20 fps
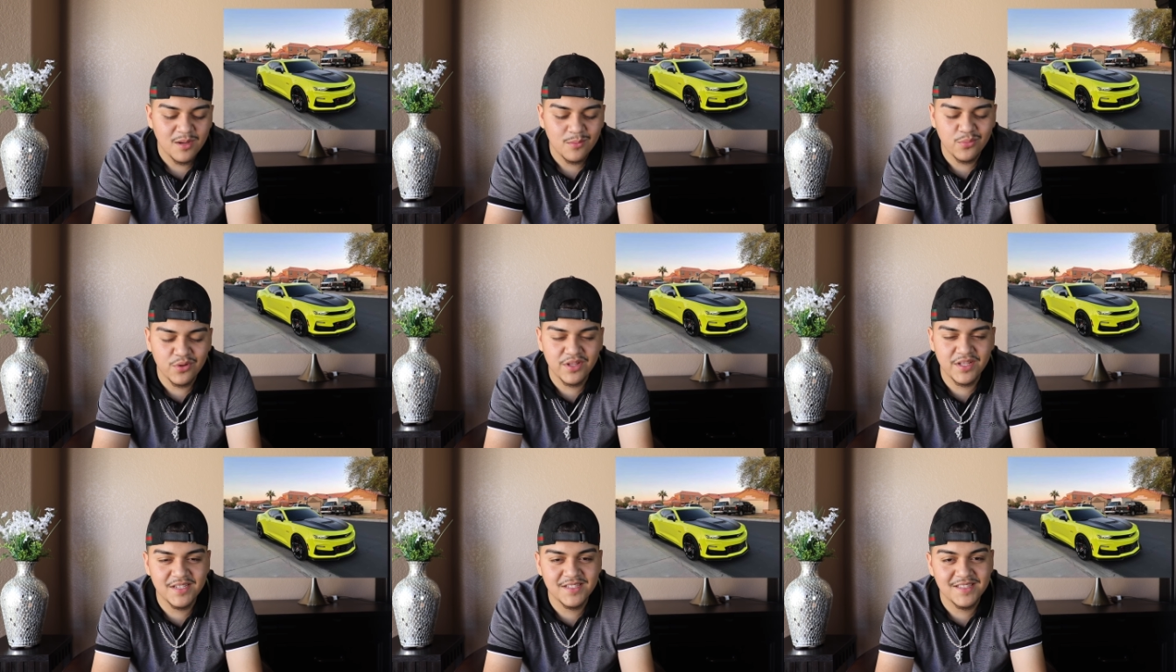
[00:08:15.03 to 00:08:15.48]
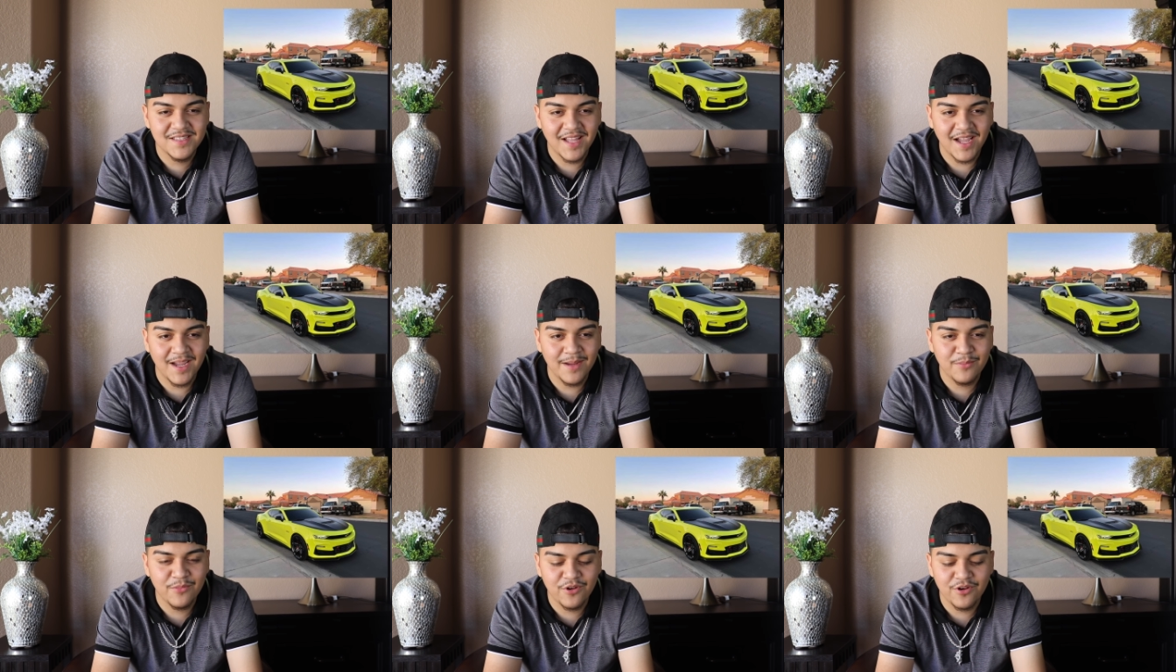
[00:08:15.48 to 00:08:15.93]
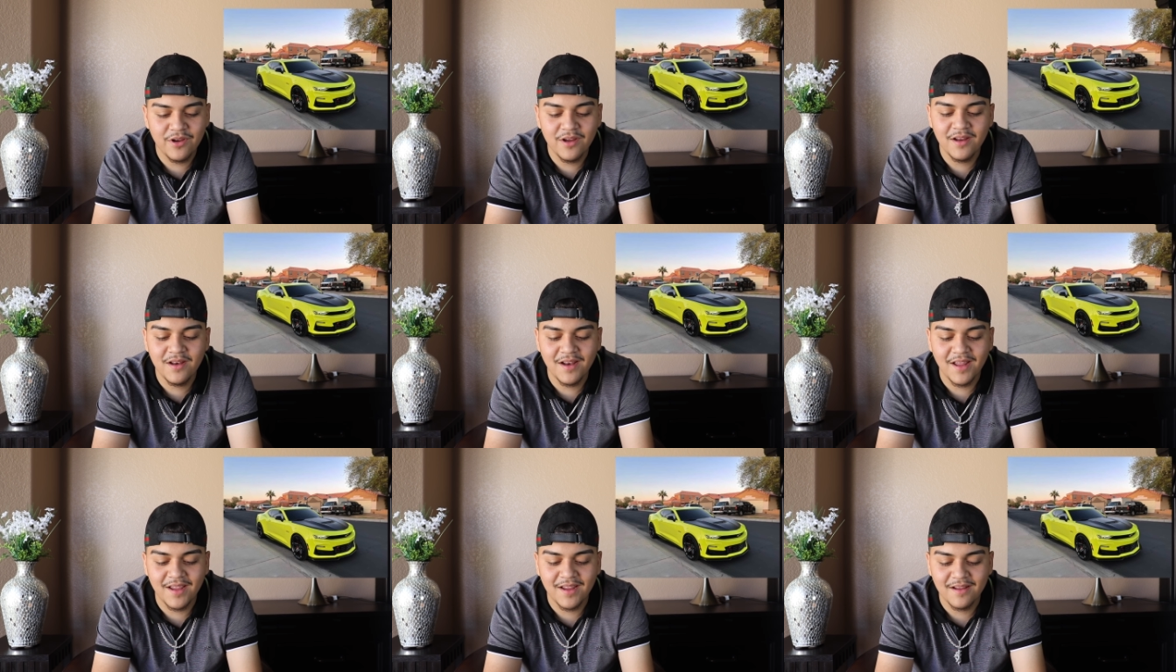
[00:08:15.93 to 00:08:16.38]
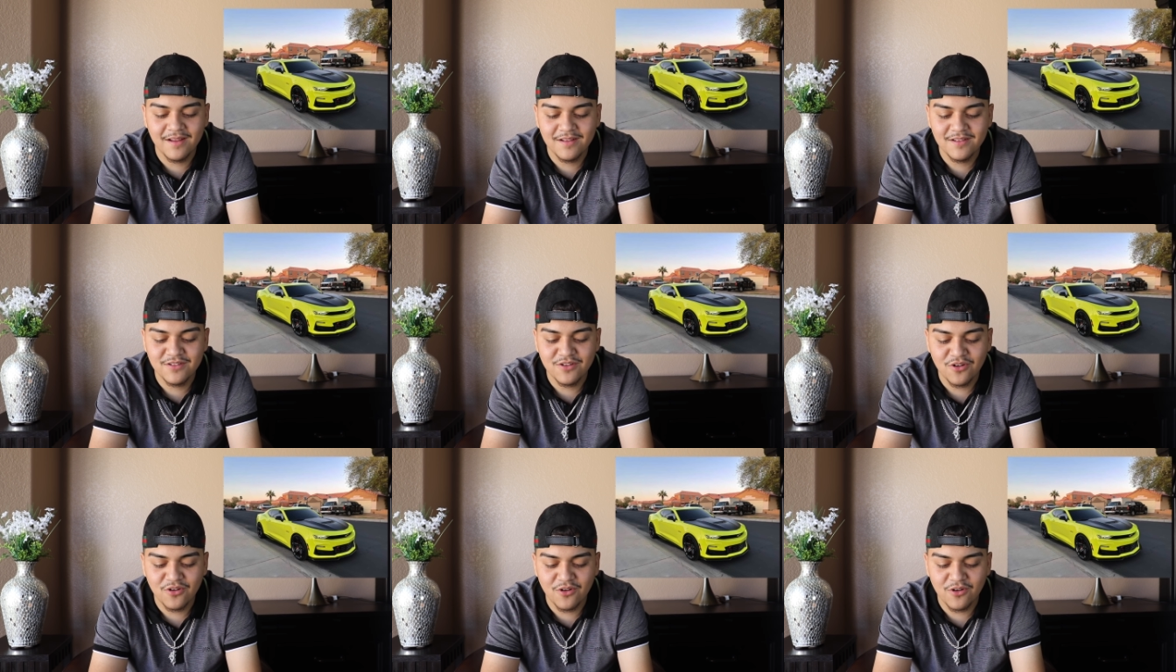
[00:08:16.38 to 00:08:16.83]
but this lime green like,
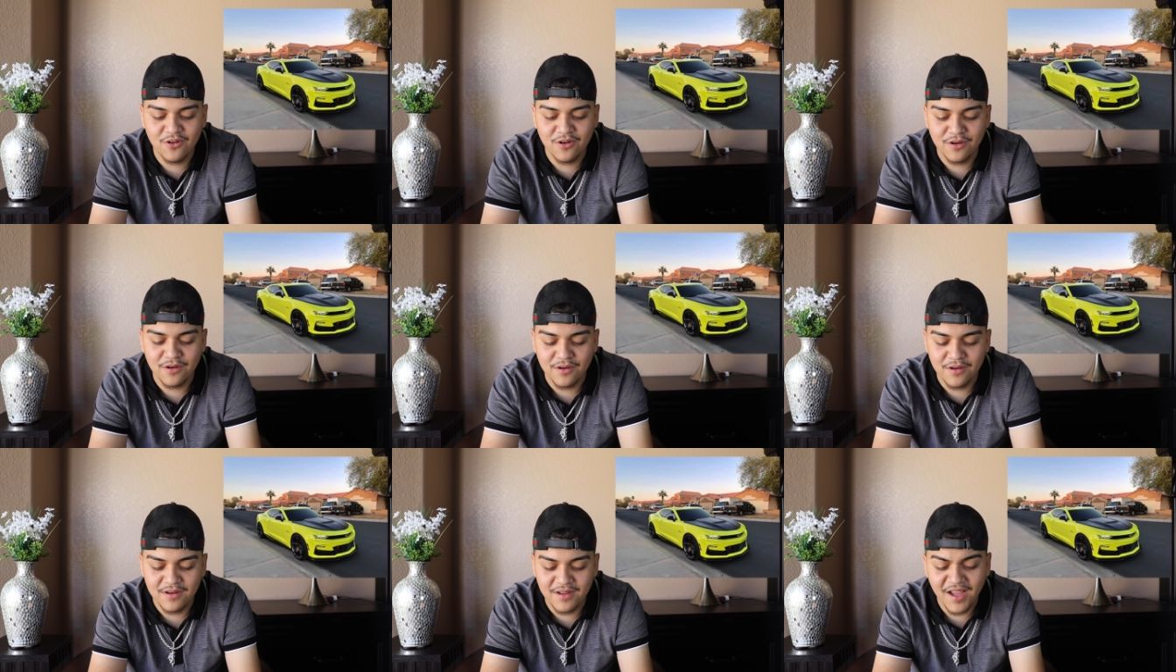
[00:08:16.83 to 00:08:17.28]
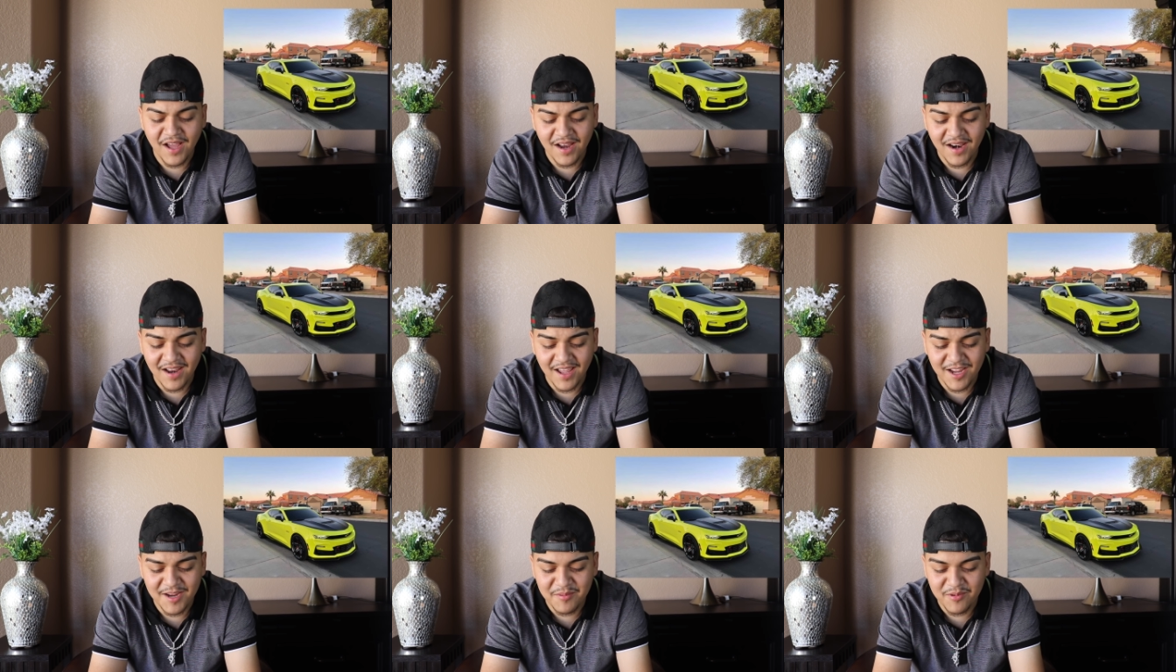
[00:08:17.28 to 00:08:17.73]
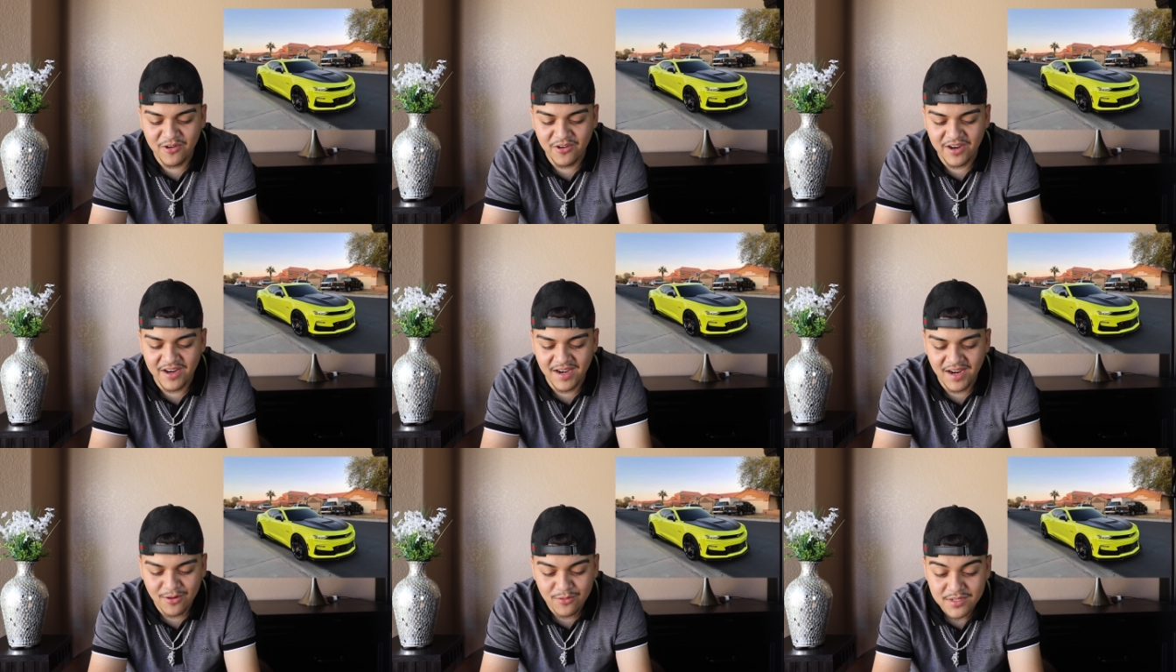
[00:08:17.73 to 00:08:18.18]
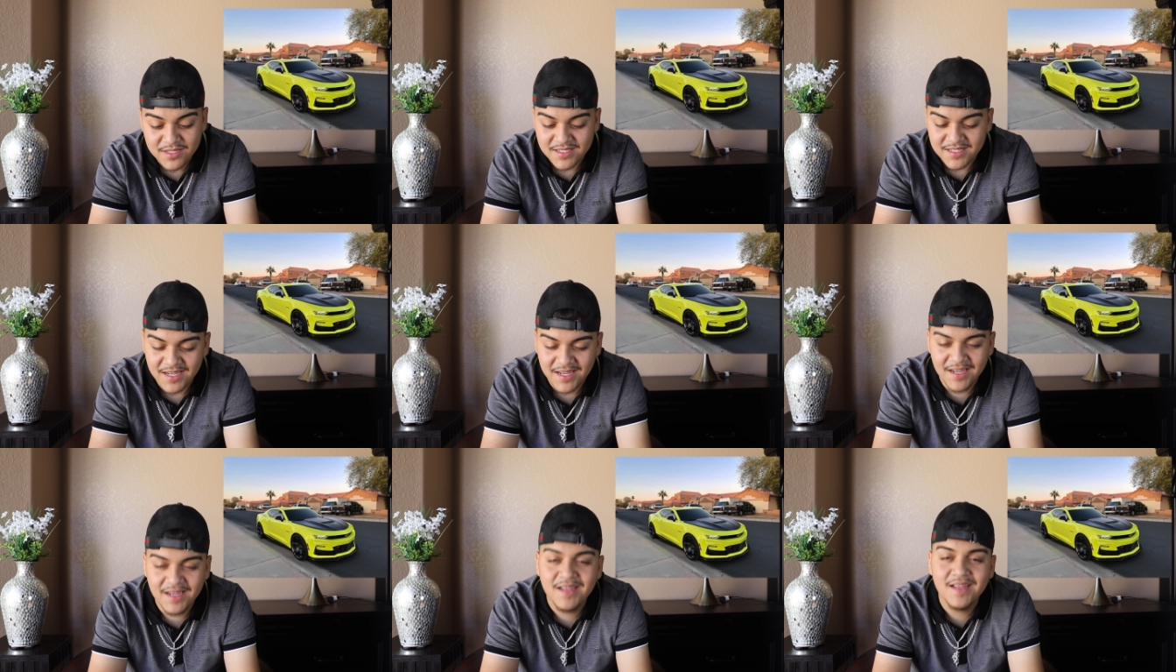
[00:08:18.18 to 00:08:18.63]
or yeah, lime green I would
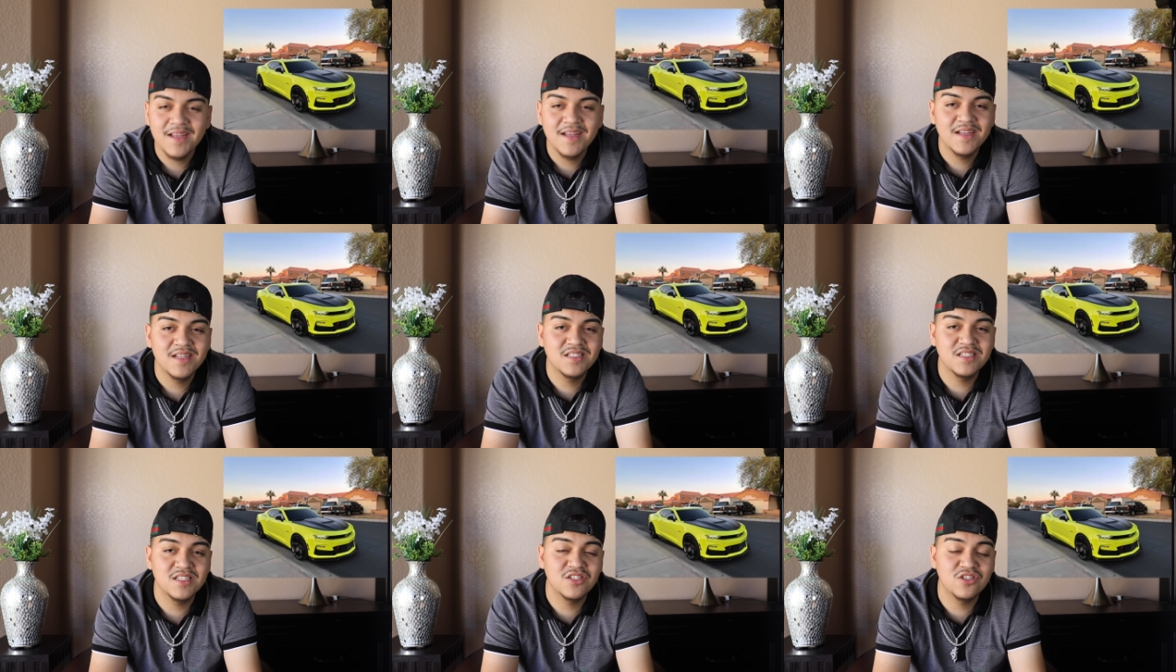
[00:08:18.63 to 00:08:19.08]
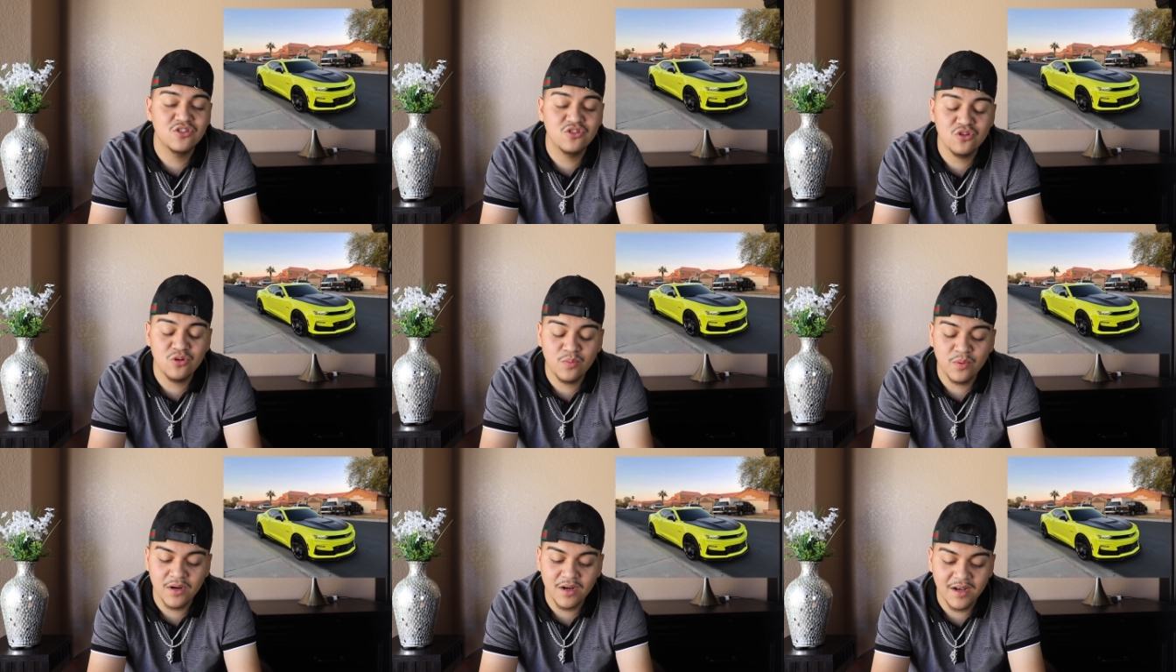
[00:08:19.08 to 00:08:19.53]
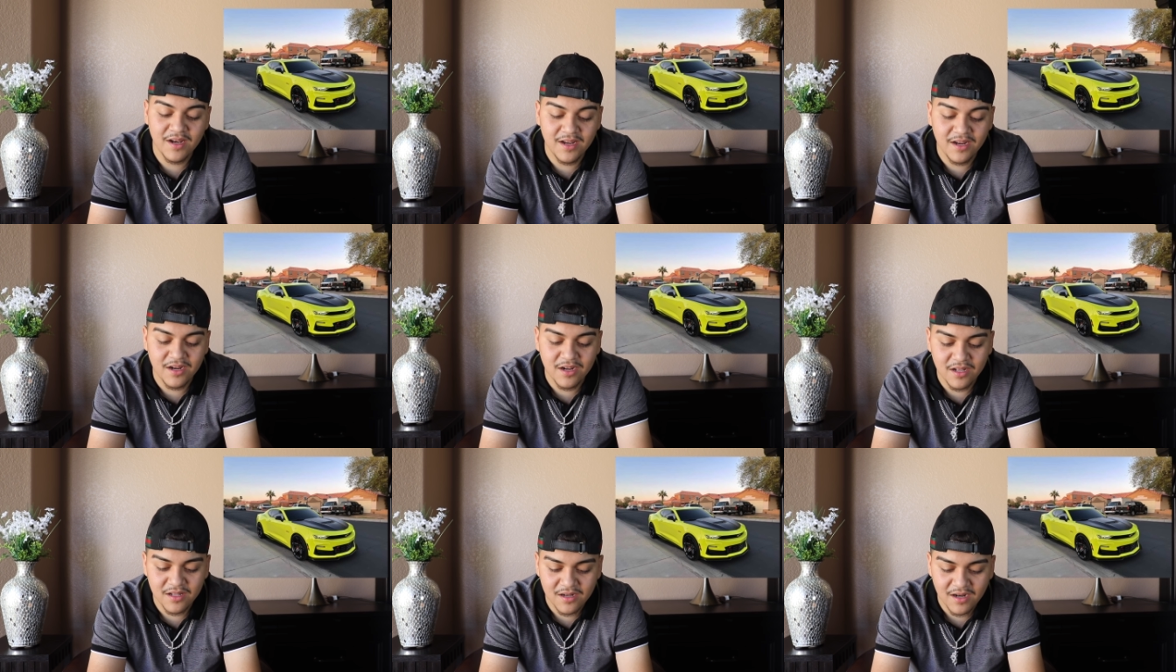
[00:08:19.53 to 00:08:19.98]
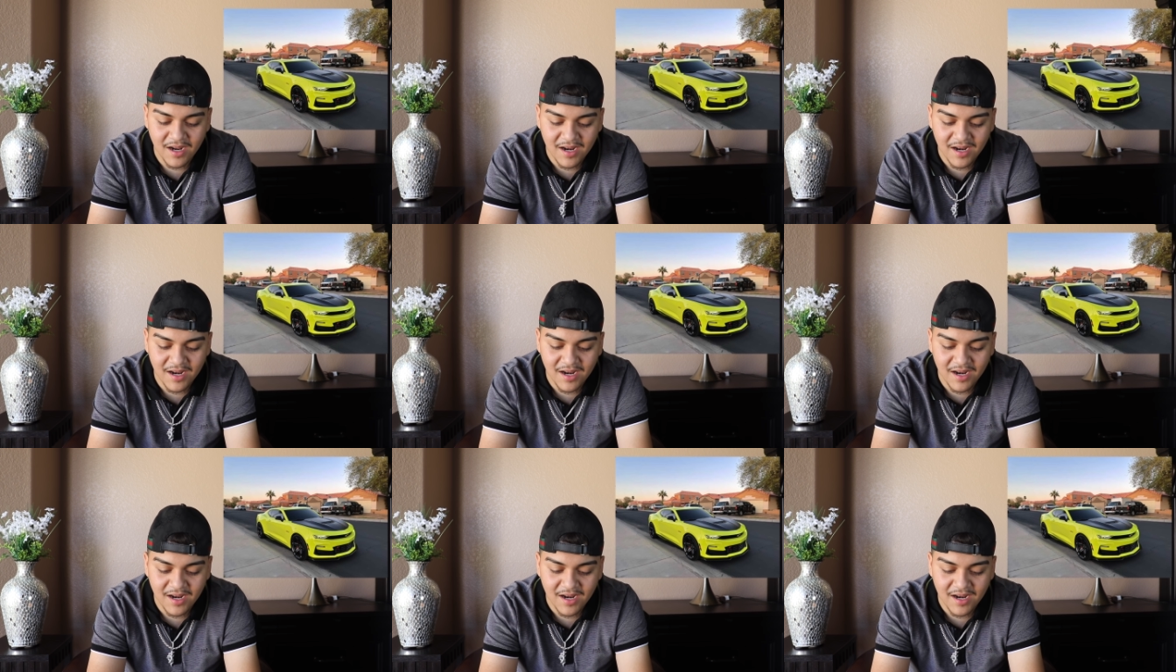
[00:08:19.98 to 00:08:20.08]
say, it's a super clean color.